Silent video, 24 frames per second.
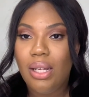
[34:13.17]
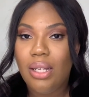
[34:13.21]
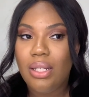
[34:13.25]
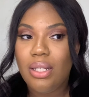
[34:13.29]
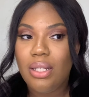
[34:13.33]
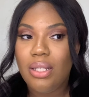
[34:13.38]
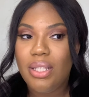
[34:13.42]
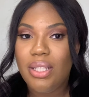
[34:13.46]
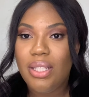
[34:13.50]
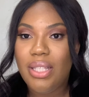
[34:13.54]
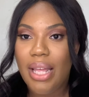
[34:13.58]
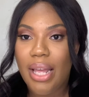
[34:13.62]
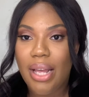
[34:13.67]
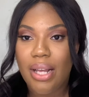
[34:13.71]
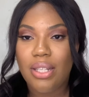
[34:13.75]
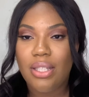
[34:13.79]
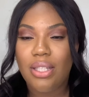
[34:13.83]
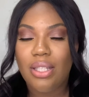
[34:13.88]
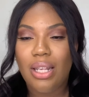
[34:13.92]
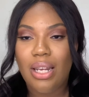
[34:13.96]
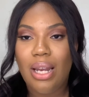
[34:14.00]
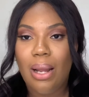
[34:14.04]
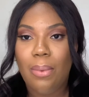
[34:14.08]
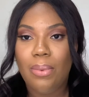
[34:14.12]

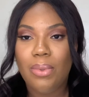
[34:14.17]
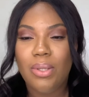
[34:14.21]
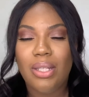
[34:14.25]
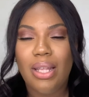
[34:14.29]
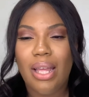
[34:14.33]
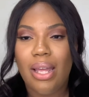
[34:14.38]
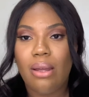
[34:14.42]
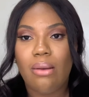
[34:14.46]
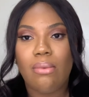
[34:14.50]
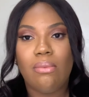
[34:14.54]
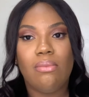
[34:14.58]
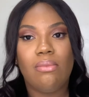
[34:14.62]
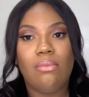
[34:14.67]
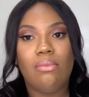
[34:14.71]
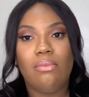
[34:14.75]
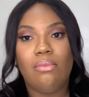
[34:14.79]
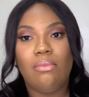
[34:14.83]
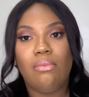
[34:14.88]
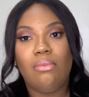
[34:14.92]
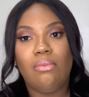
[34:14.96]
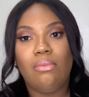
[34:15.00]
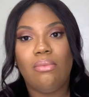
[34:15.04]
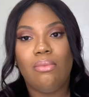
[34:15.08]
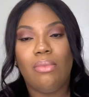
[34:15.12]
six. And I was like,
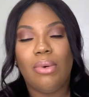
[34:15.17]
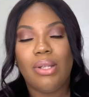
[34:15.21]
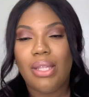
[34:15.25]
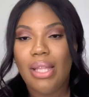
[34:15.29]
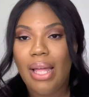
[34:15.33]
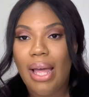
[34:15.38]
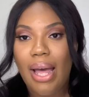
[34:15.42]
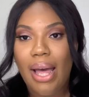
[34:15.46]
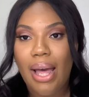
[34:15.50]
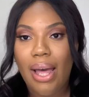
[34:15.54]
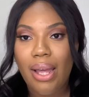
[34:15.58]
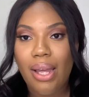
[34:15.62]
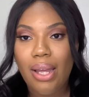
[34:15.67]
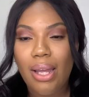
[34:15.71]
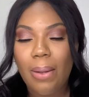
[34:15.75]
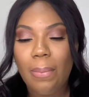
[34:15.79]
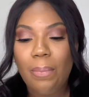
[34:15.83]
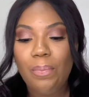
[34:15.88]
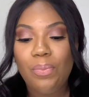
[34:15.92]
what the heck?